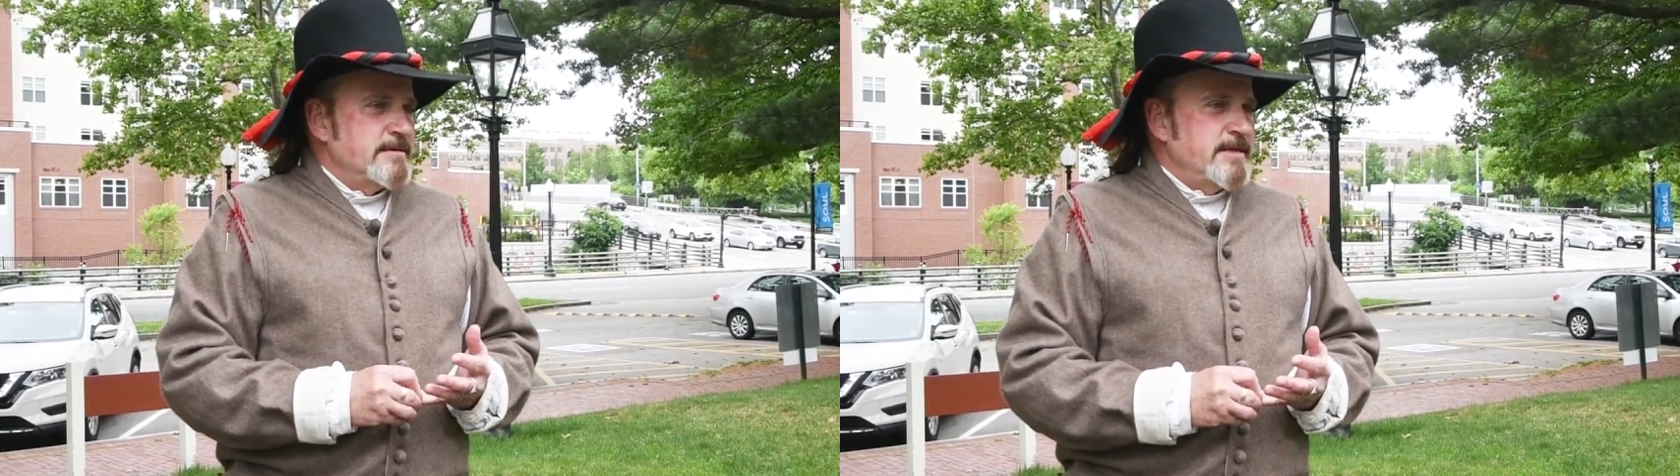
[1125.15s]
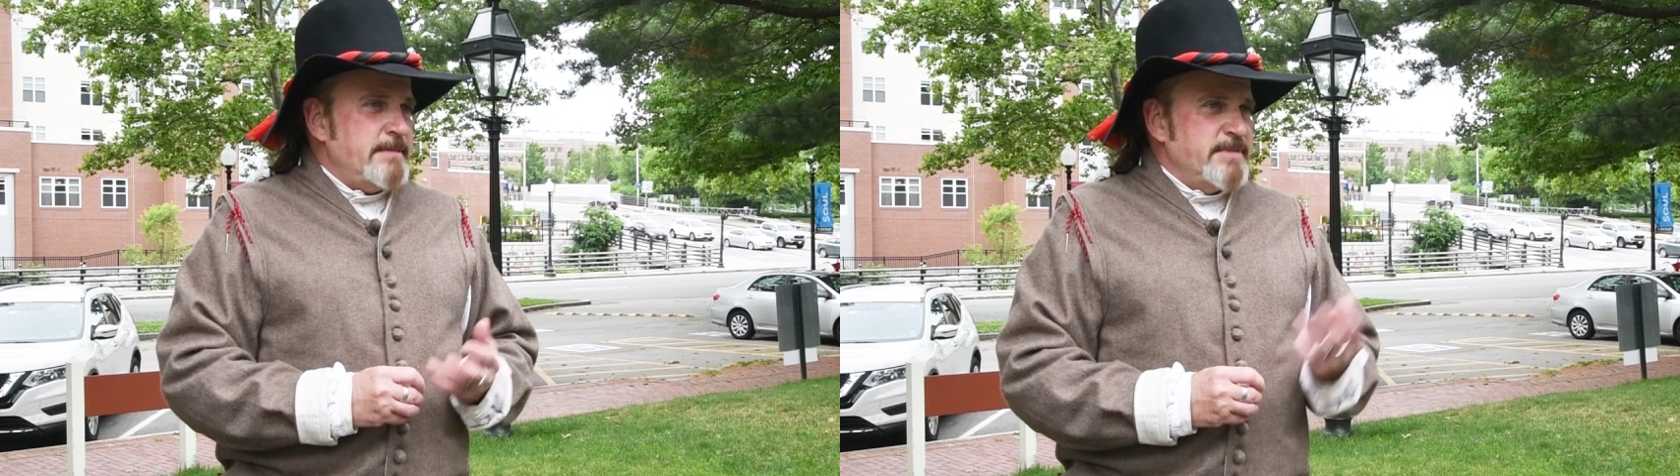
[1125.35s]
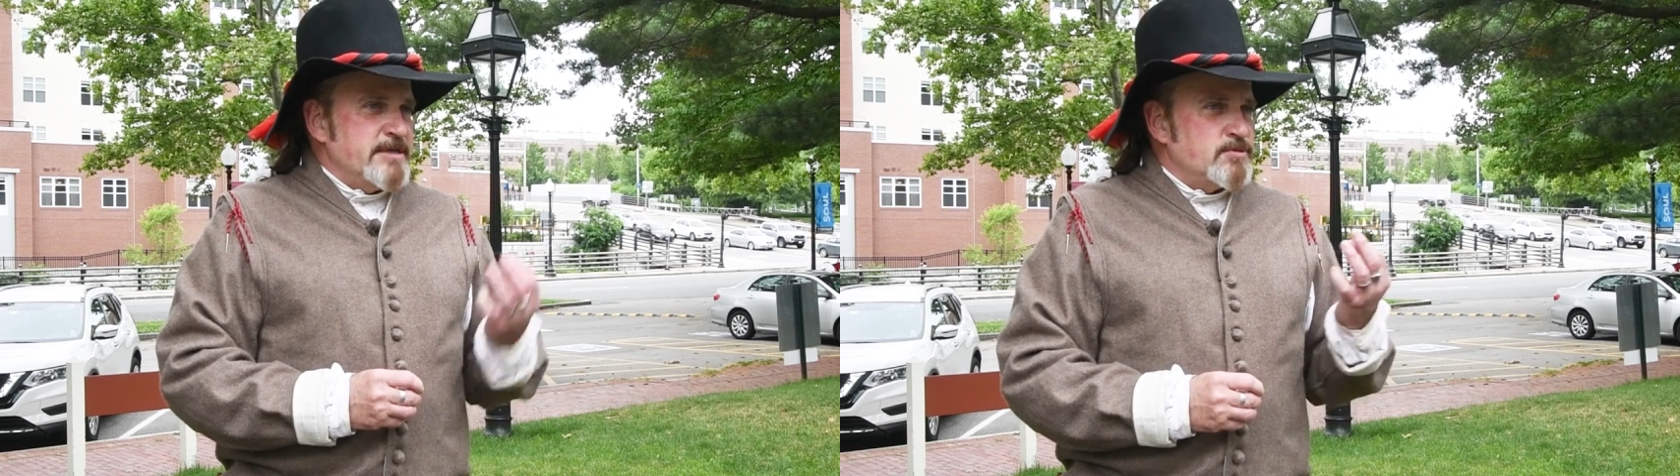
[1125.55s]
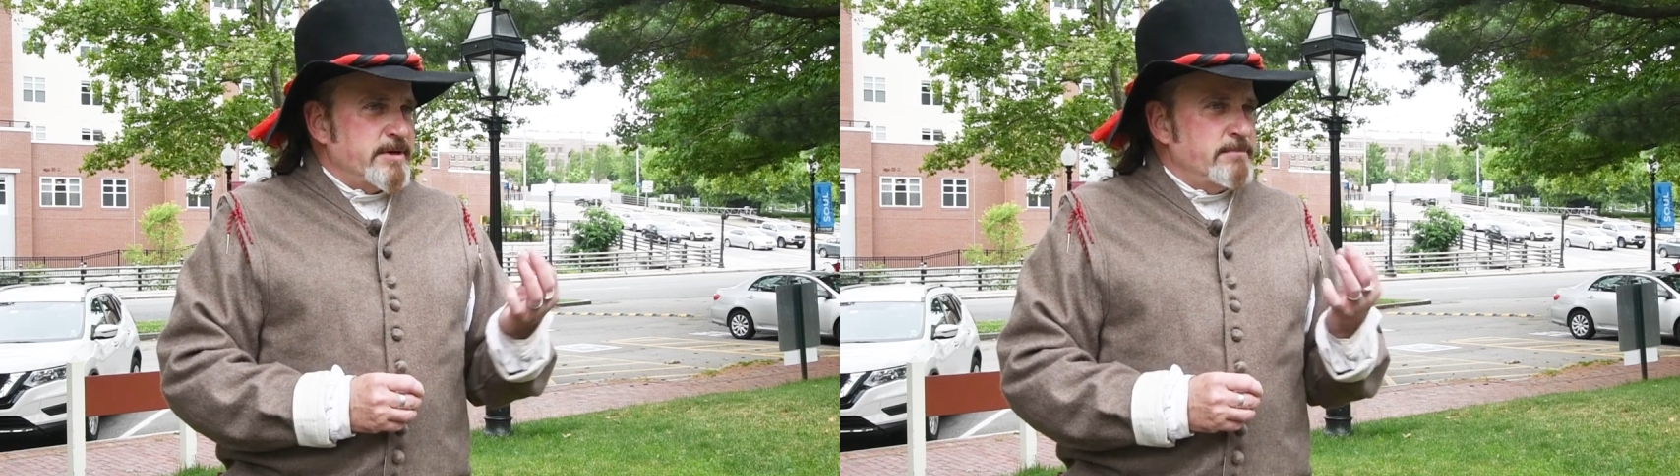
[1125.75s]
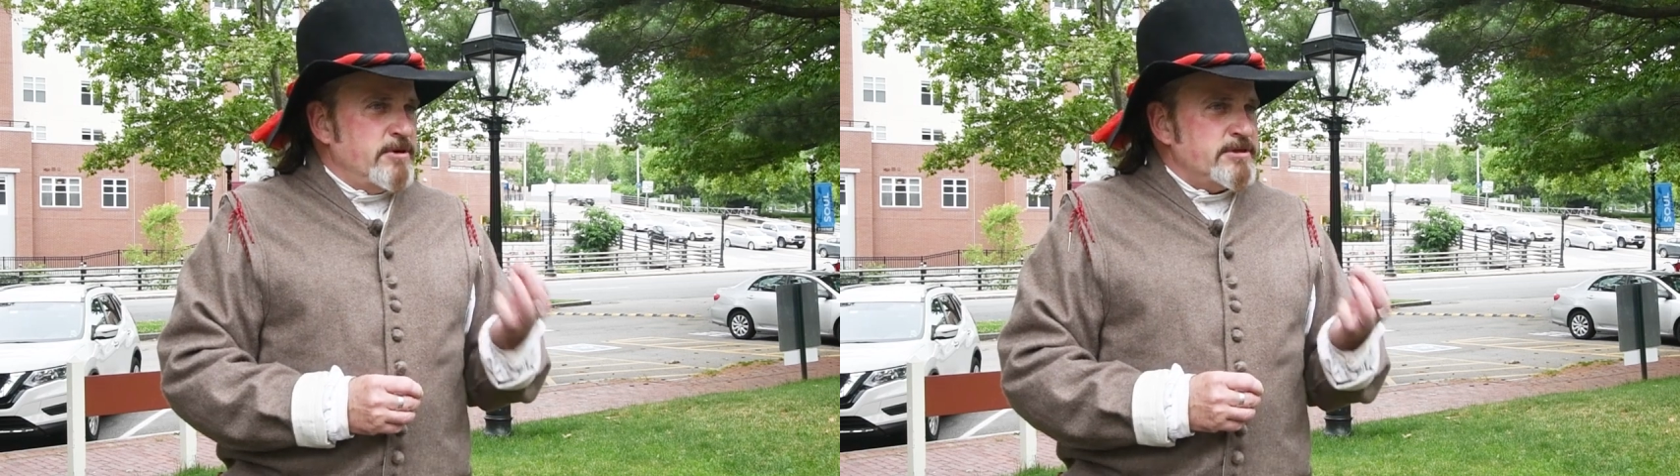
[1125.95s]
That makes one
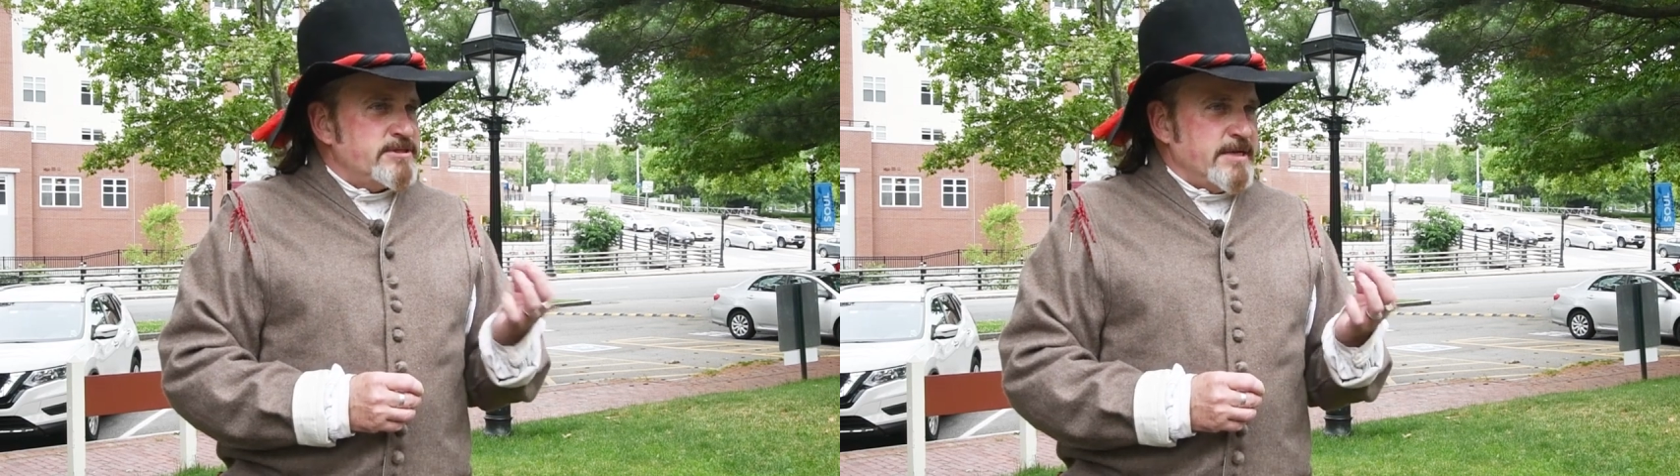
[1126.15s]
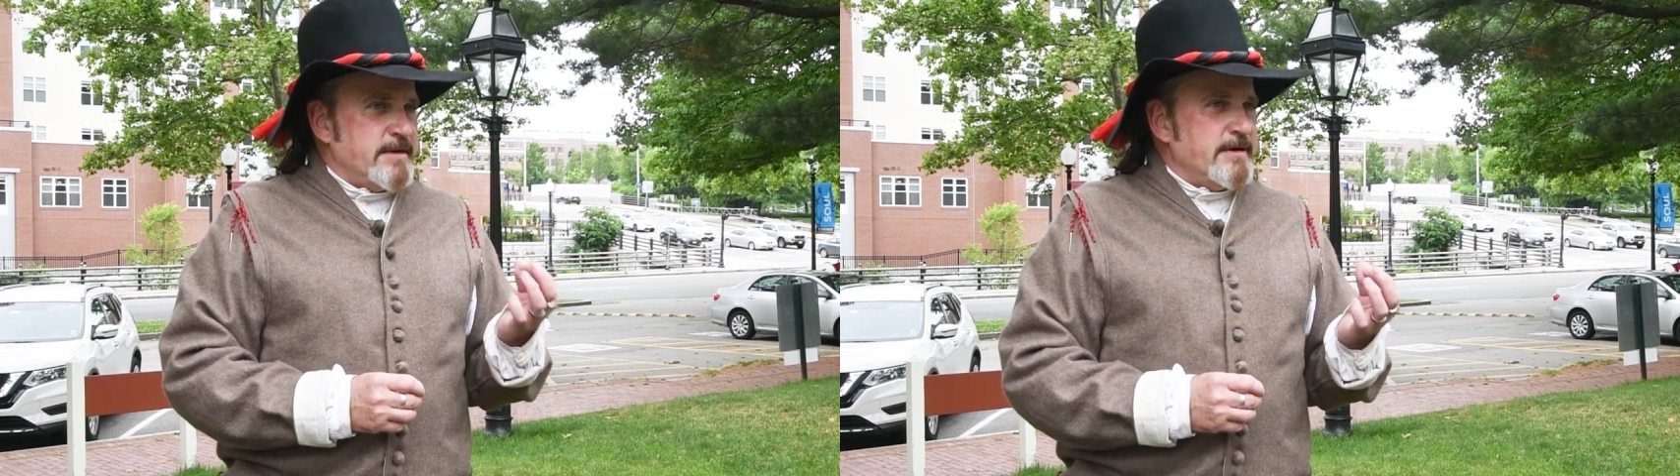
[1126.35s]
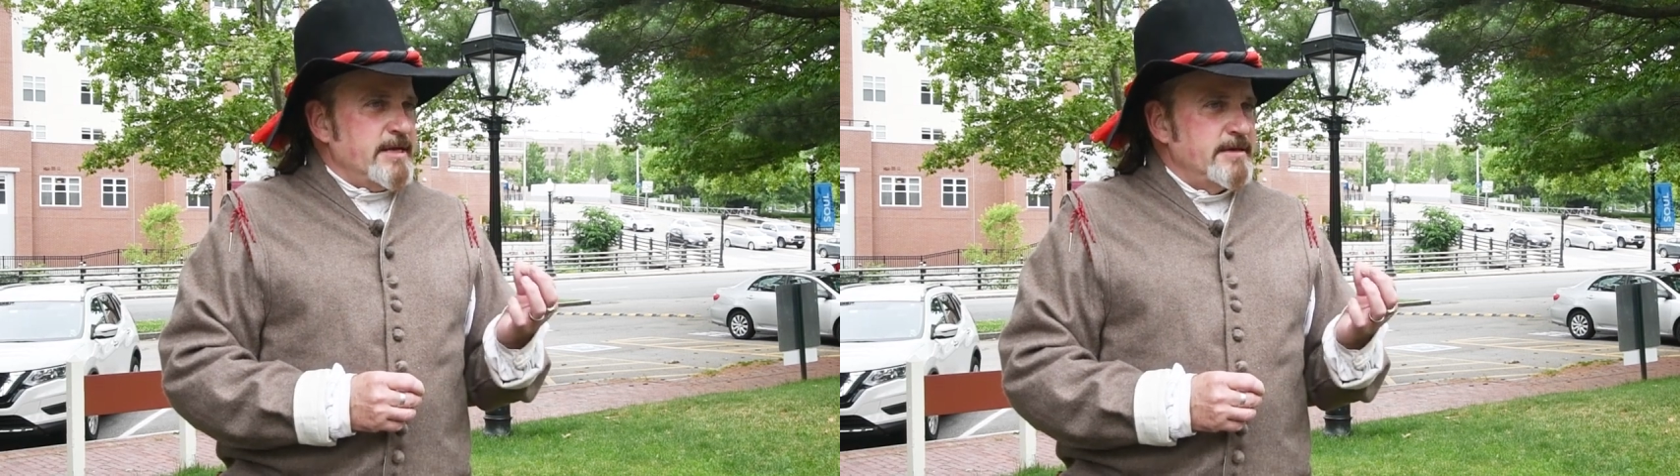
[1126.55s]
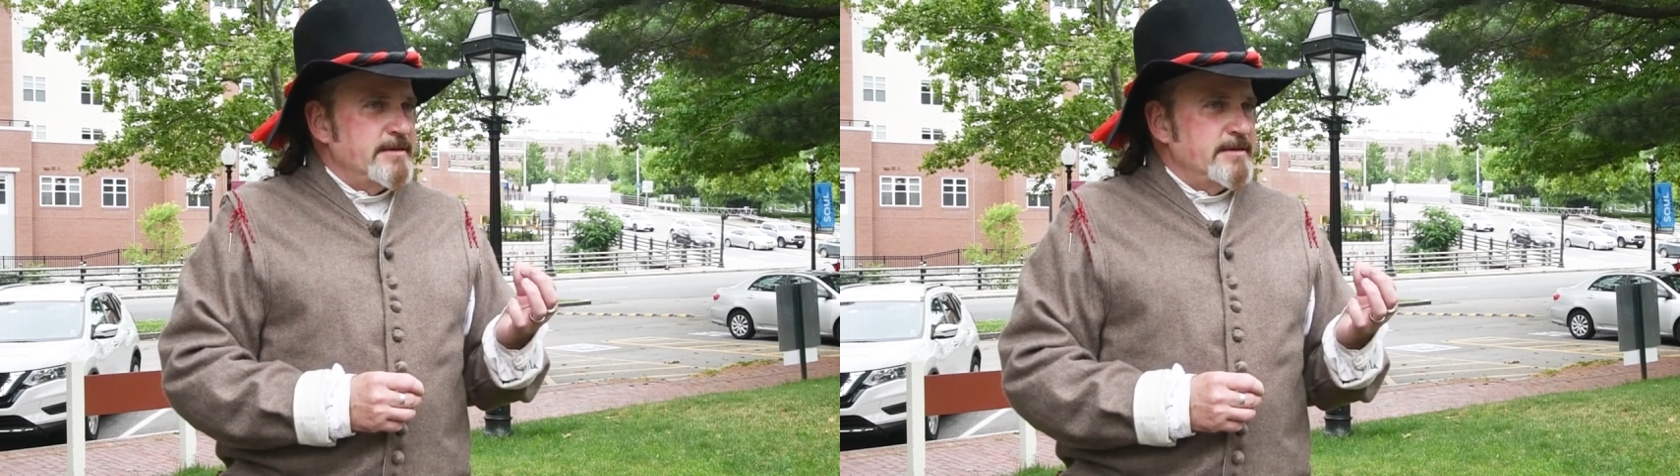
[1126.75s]
a mercenary.